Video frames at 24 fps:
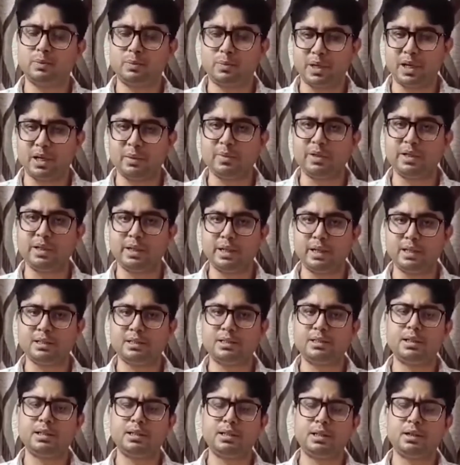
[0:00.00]
of primary health
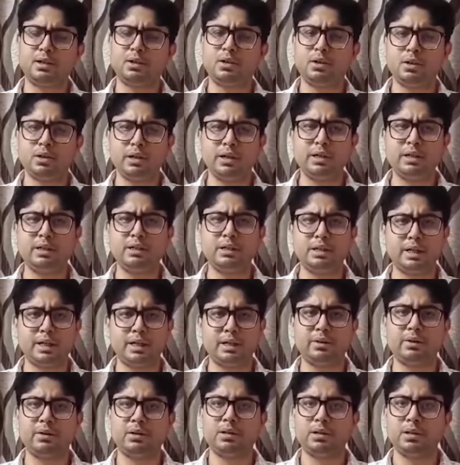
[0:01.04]
center or any
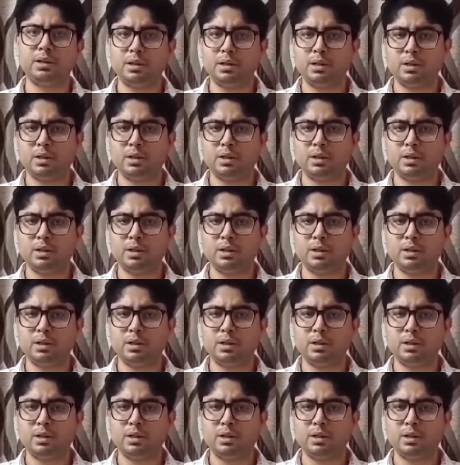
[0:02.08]
nearer,